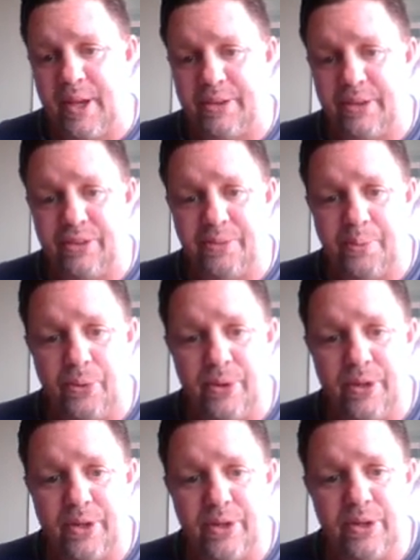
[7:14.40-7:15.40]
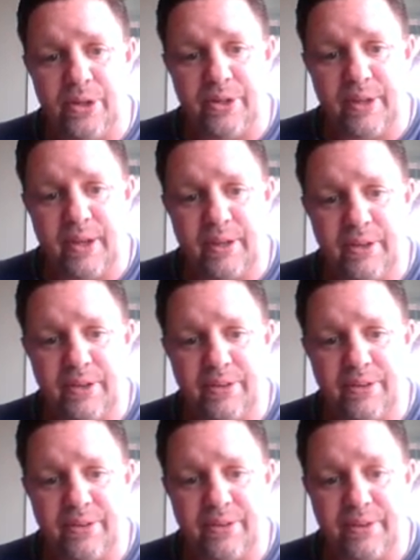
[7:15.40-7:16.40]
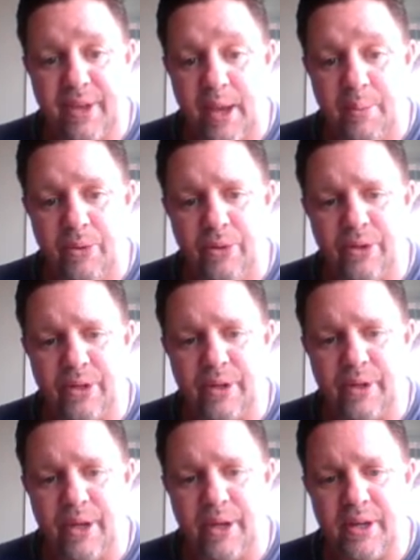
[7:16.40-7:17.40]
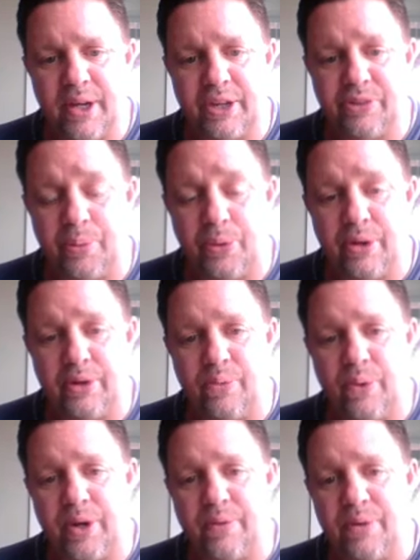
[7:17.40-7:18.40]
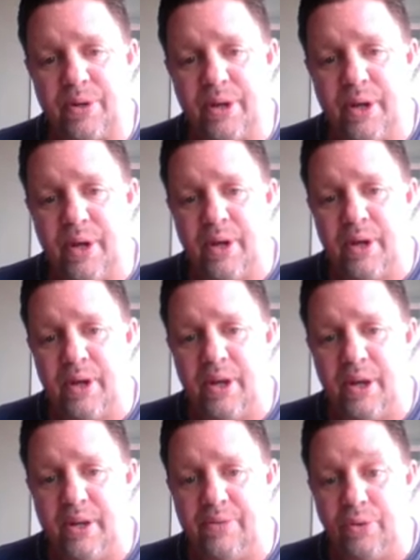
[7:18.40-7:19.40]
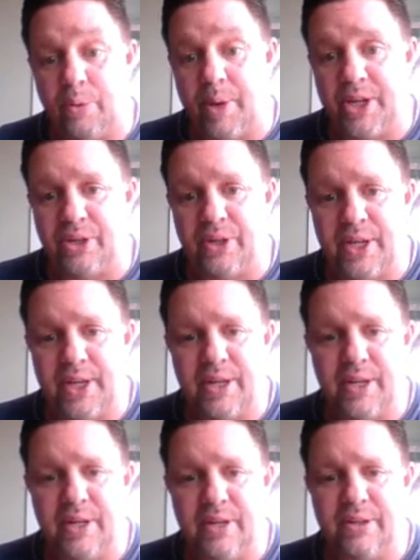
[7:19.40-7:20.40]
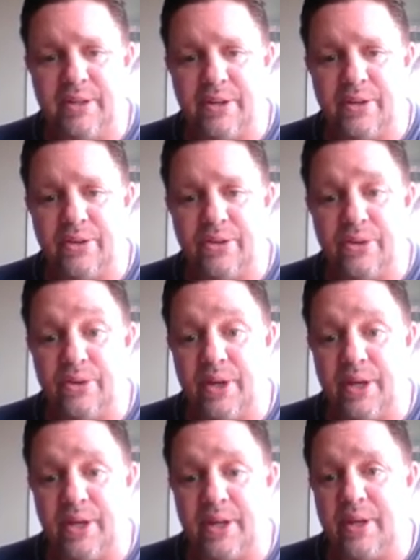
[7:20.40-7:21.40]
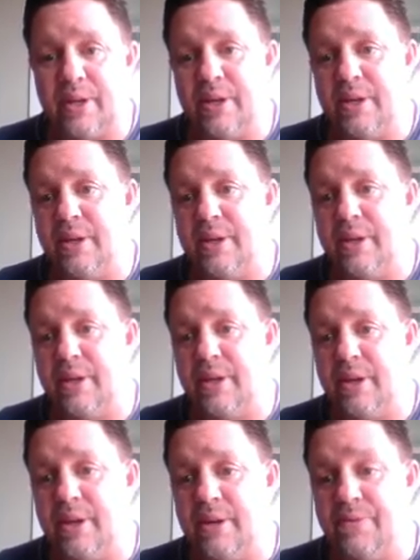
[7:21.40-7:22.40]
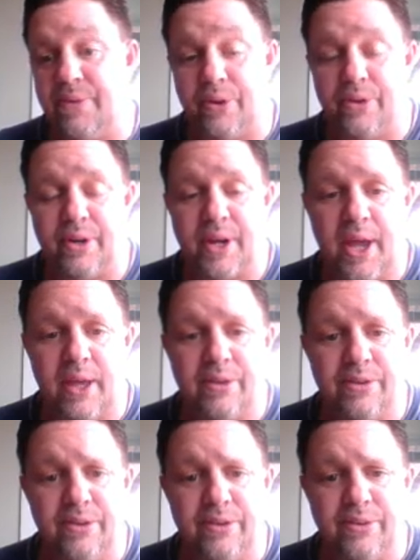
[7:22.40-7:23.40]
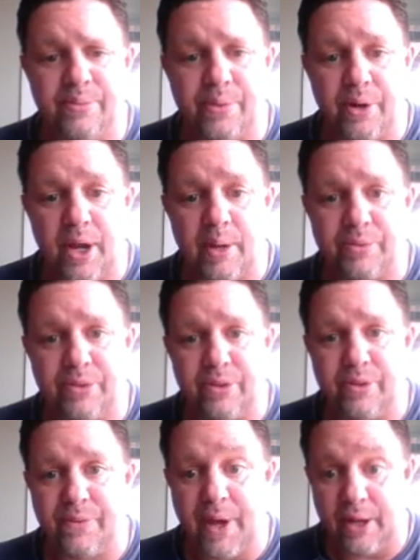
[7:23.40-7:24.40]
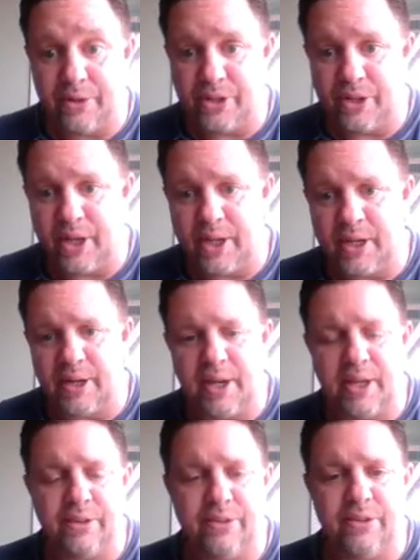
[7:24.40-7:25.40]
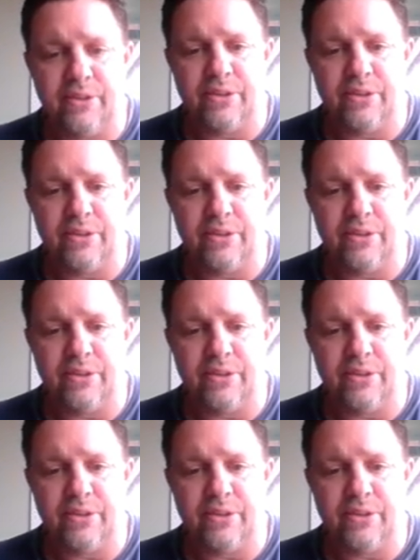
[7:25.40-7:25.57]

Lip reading: this point, you could take this table and export it in whatever format you need it in to do a further analysis, perhaps a phylogenetic analysis